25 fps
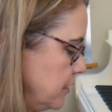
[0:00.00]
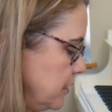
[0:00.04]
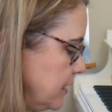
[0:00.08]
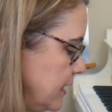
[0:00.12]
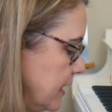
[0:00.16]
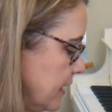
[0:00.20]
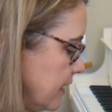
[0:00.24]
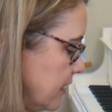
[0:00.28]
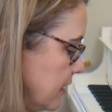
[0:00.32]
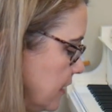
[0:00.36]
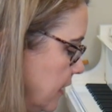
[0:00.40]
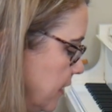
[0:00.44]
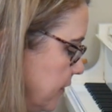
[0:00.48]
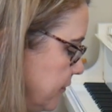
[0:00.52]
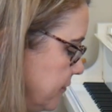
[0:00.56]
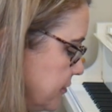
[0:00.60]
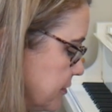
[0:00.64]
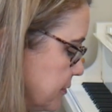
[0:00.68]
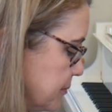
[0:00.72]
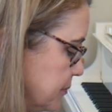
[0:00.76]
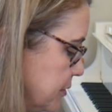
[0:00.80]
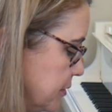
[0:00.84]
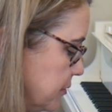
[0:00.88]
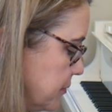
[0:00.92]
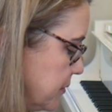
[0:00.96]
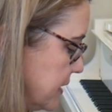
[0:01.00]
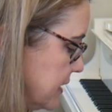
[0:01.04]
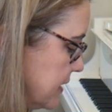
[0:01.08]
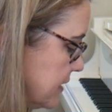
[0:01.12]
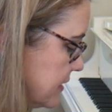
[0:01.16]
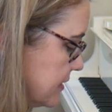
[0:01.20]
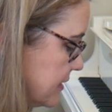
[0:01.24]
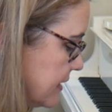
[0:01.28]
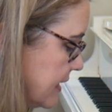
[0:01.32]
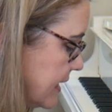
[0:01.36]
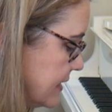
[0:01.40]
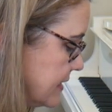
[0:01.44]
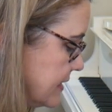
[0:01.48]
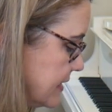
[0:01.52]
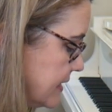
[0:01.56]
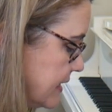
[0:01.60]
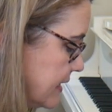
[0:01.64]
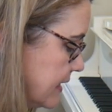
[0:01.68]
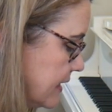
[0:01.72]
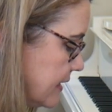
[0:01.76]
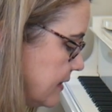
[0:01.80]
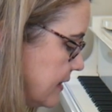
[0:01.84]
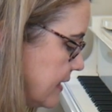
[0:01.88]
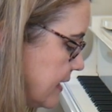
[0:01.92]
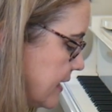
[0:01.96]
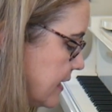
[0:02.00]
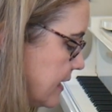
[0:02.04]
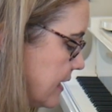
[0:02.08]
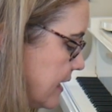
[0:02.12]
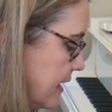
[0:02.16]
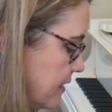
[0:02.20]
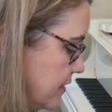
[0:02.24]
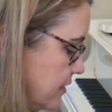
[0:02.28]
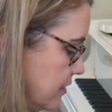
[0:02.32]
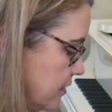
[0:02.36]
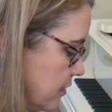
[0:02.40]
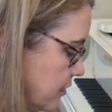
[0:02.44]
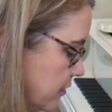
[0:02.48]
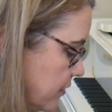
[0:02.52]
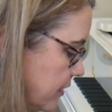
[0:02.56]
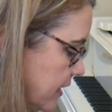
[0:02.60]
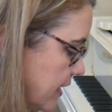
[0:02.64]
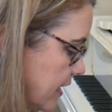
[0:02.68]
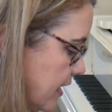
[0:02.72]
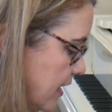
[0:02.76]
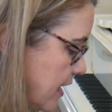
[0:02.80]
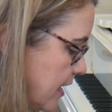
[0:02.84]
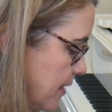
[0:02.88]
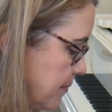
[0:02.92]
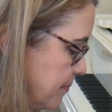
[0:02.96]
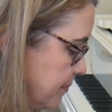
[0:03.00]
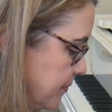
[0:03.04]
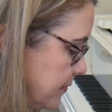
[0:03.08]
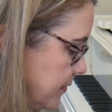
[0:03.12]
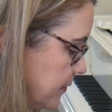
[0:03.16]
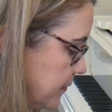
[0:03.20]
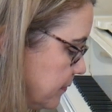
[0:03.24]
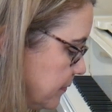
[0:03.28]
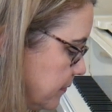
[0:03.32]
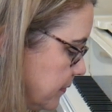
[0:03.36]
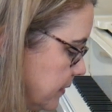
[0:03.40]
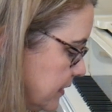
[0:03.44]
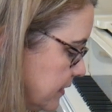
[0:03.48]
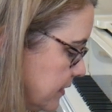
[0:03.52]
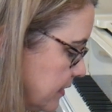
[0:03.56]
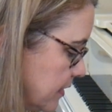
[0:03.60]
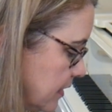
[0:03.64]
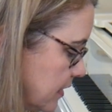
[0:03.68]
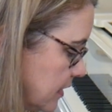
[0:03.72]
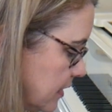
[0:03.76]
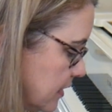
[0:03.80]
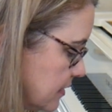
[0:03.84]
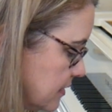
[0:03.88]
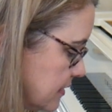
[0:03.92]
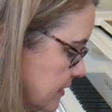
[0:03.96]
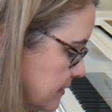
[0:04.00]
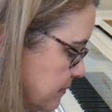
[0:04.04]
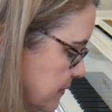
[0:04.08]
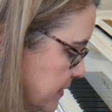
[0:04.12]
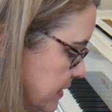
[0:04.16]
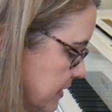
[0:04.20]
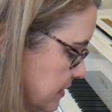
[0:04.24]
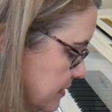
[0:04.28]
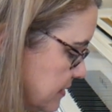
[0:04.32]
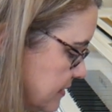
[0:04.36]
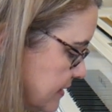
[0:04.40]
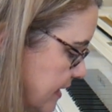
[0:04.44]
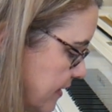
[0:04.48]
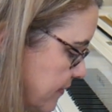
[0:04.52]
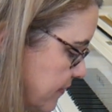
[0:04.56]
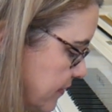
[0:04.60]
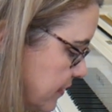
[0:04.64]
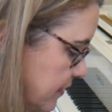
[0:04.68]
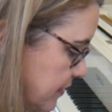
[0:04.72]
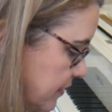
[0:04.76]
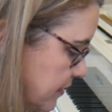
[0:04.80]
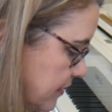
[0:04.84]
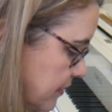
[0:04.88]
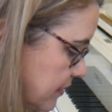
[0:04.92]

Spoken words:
Get comfortable with this idea that going up with a diminished 7th,